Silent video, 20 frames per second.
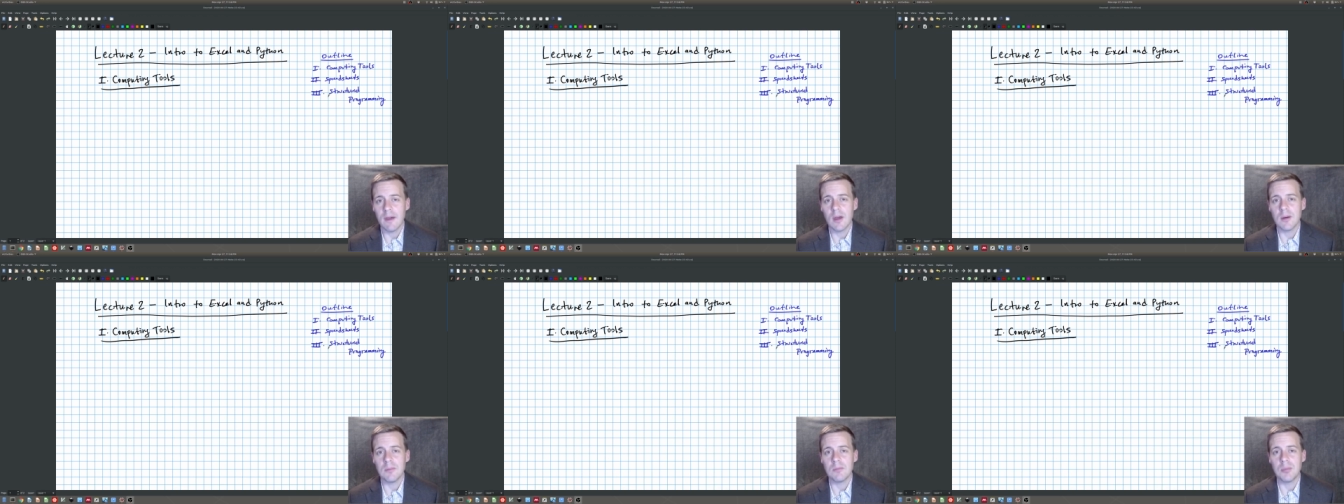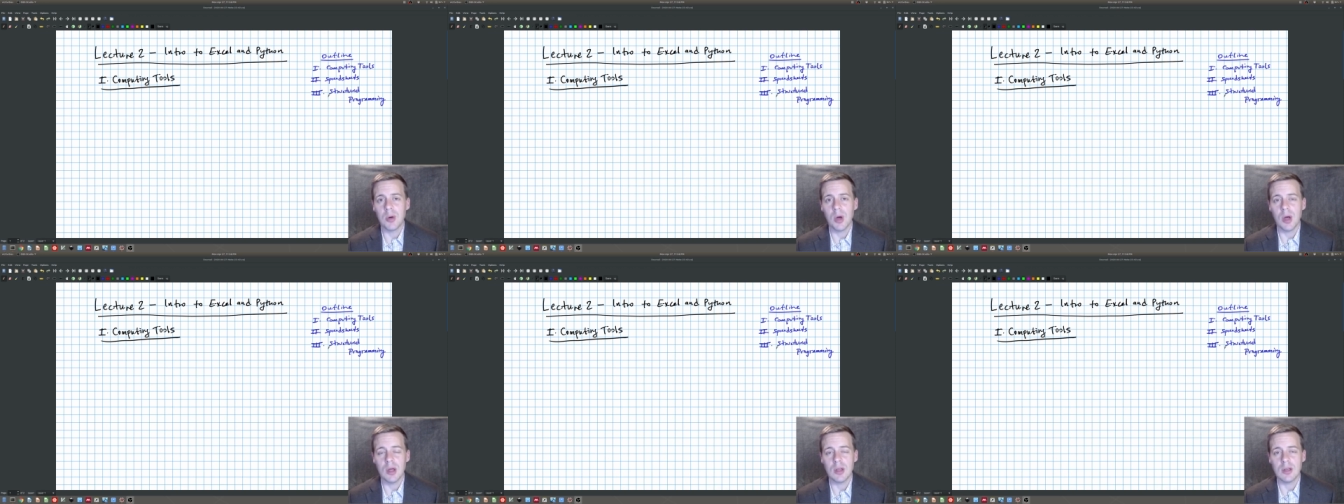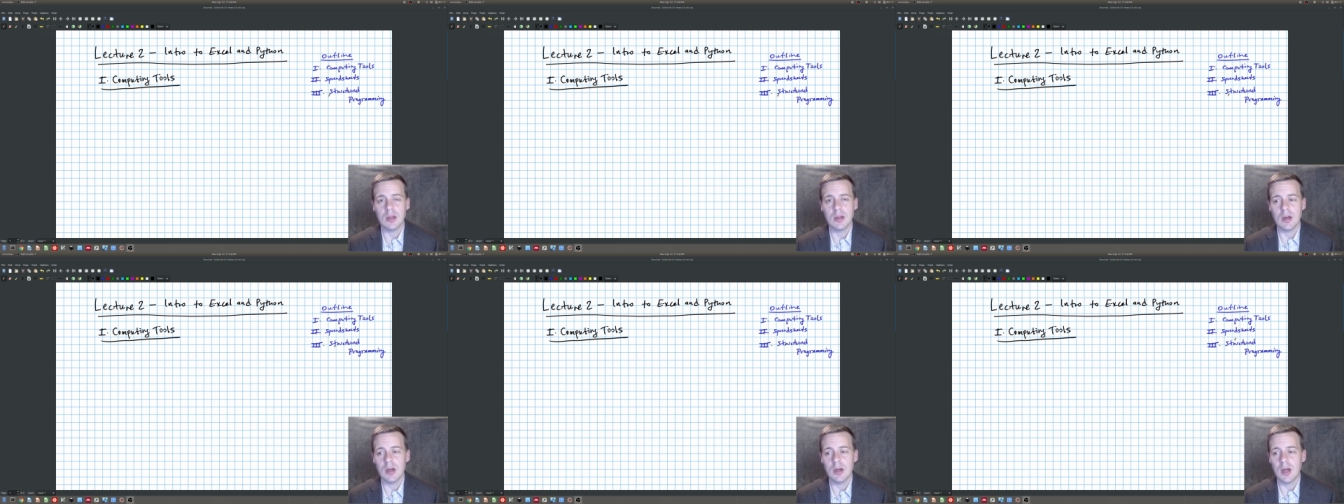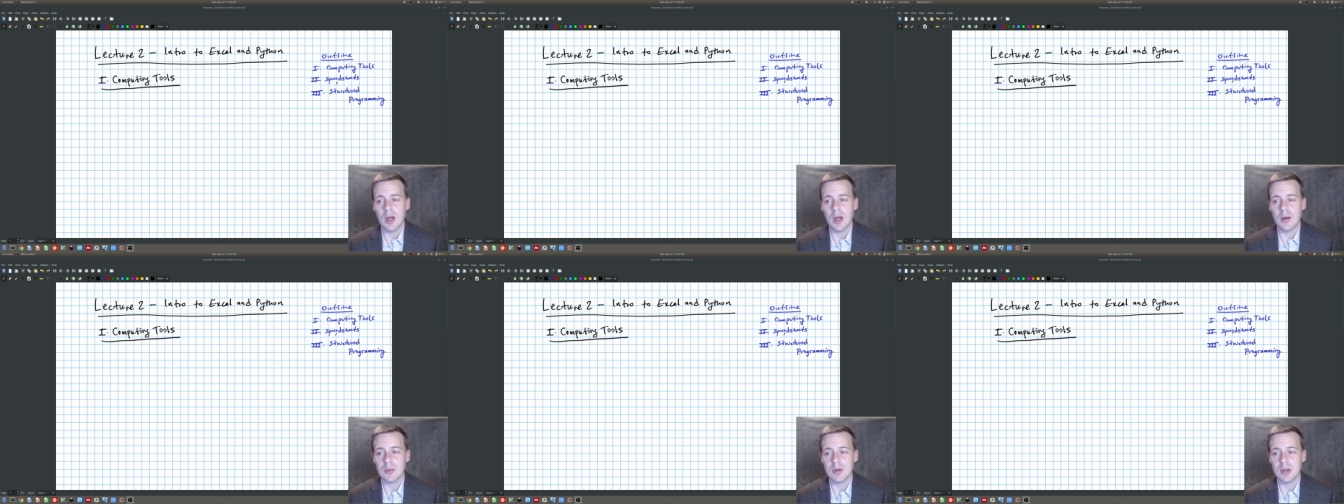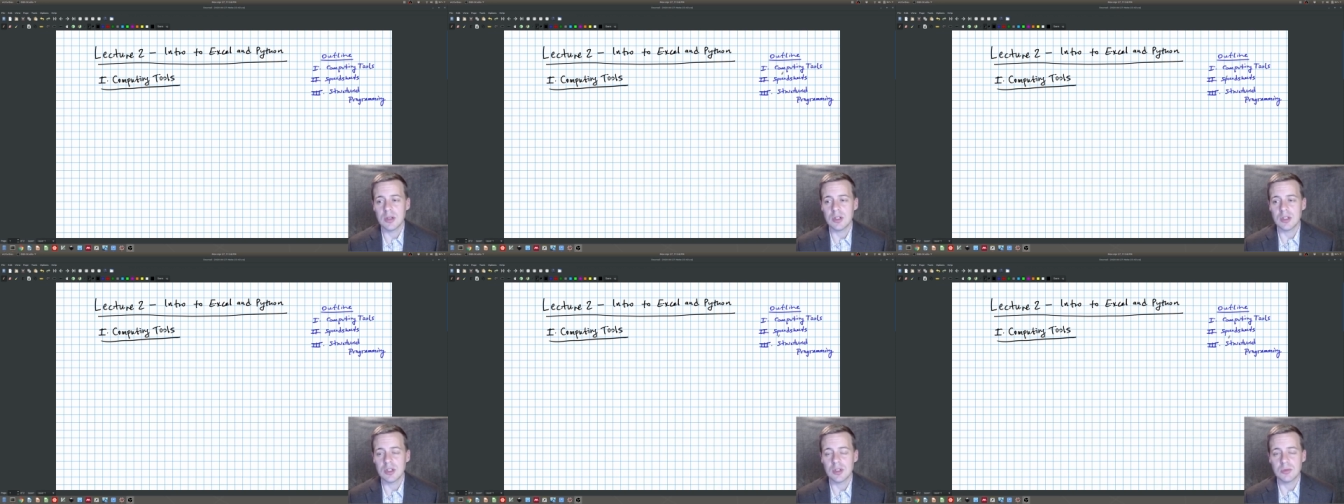but I'm going to
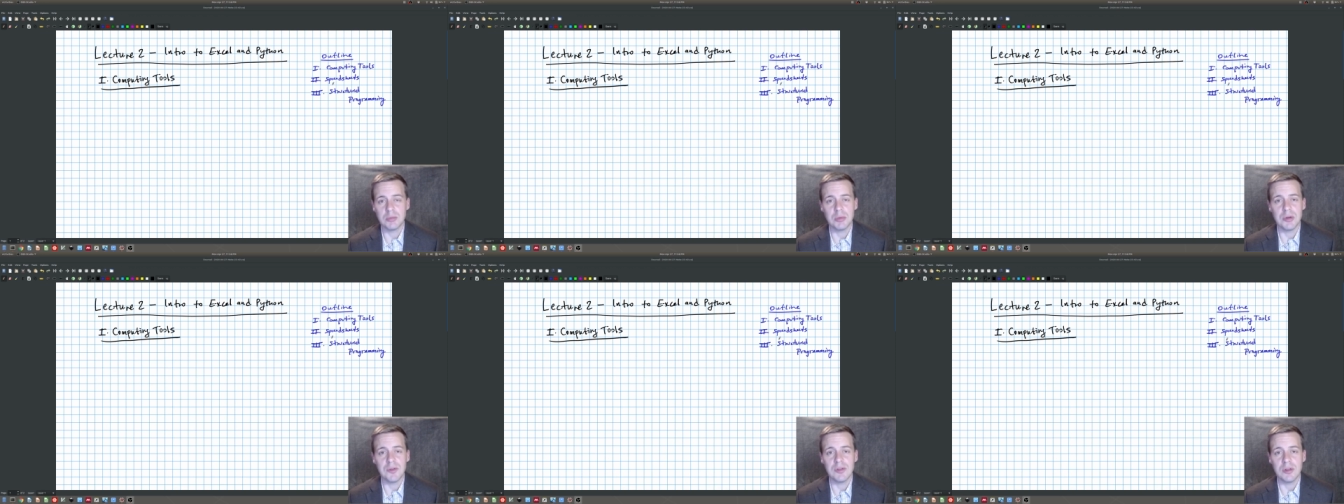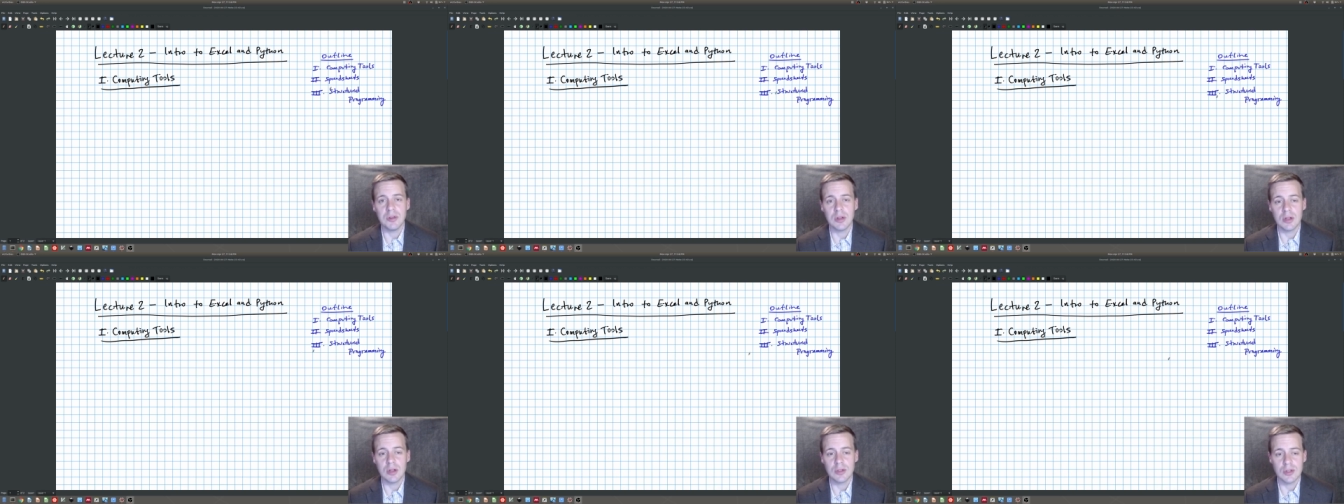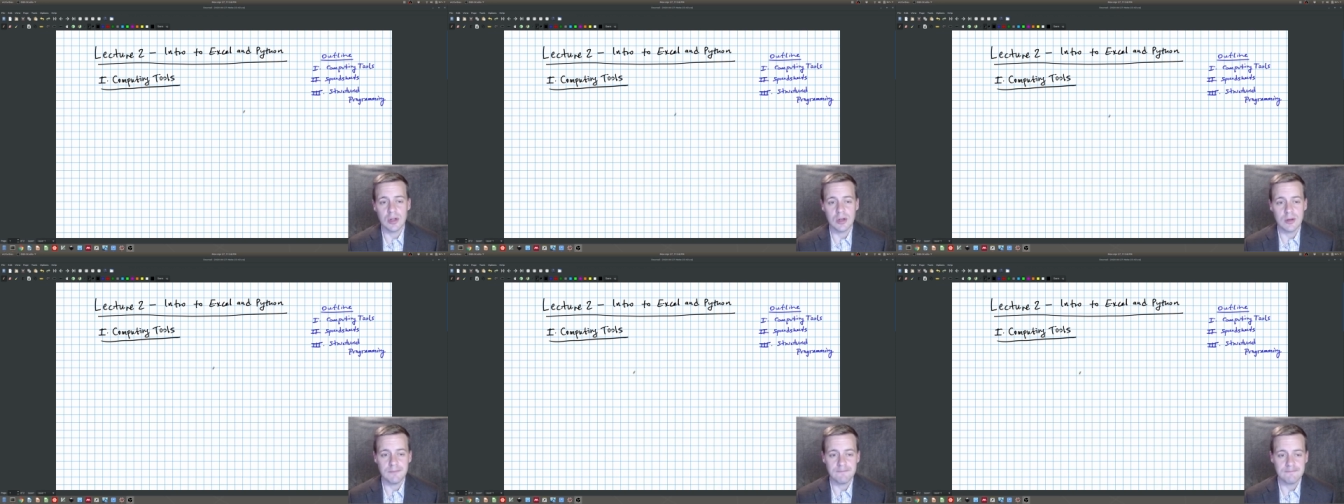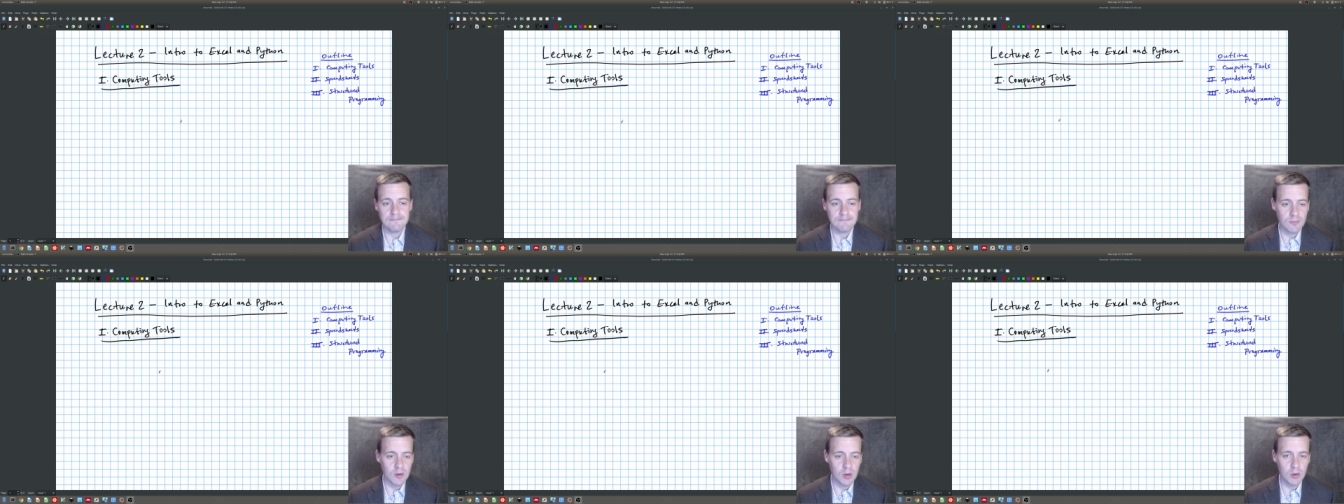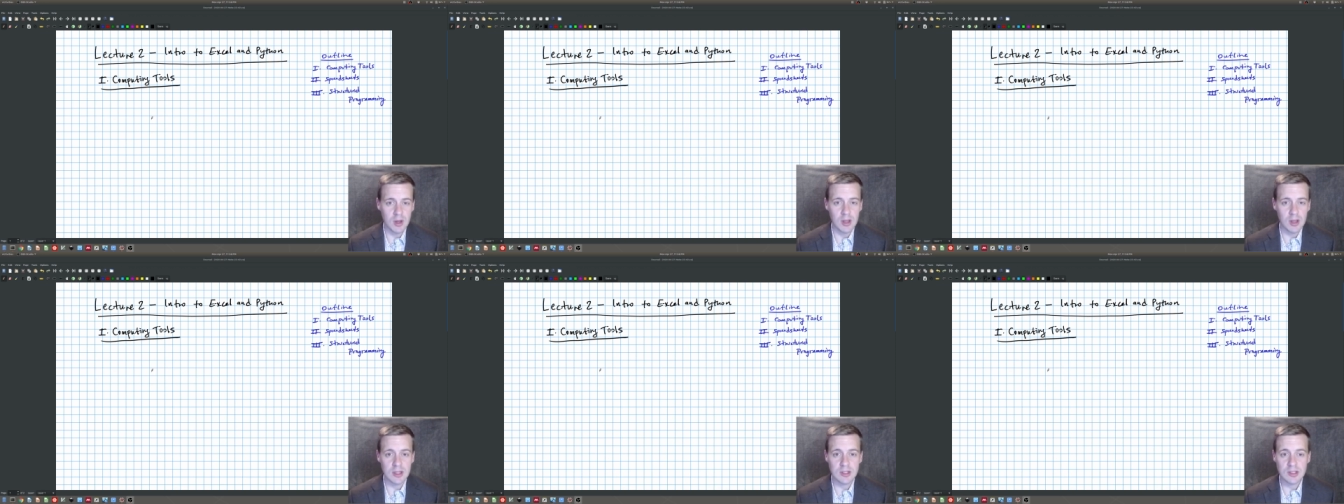just briefly touch on them. Okay,
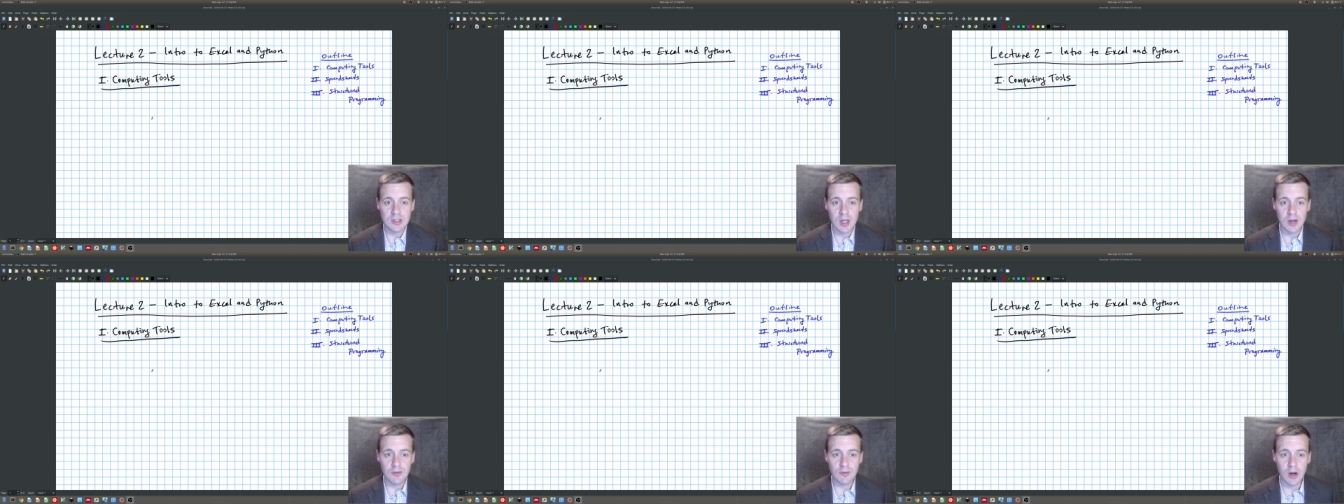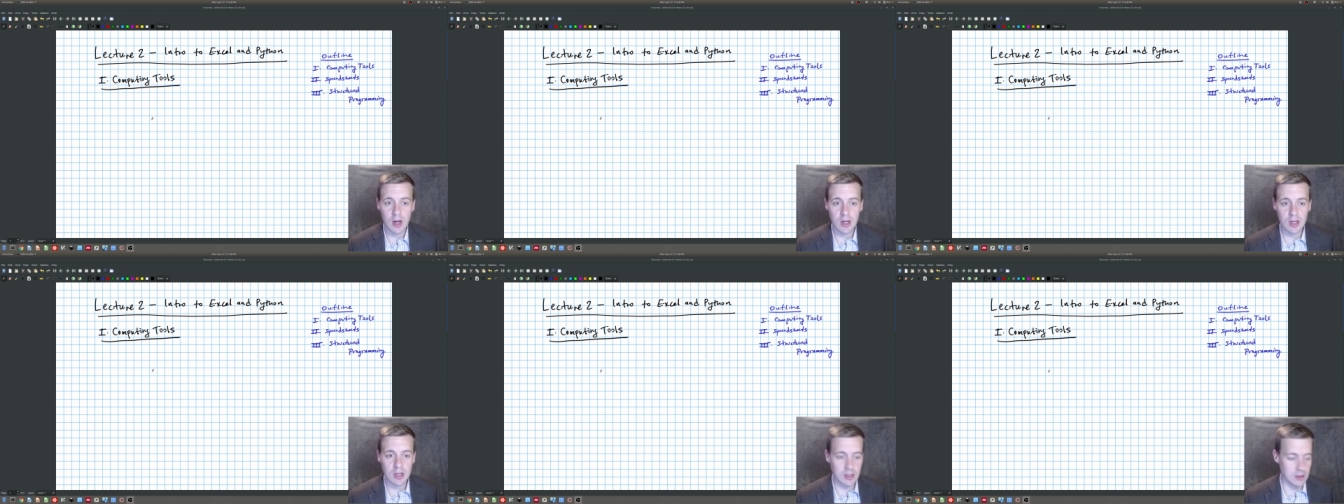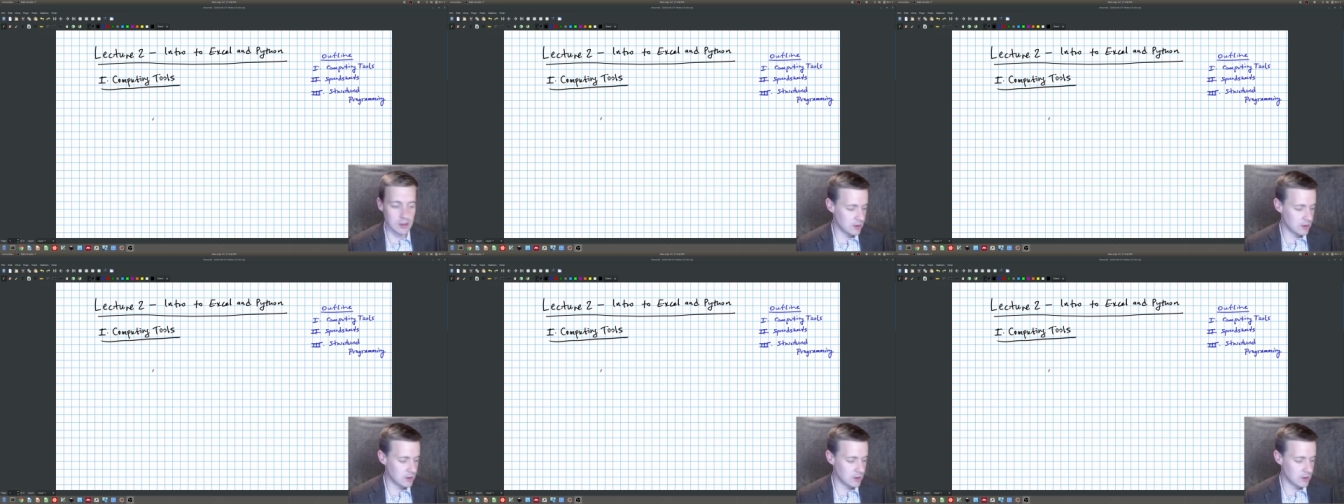let's dive right in.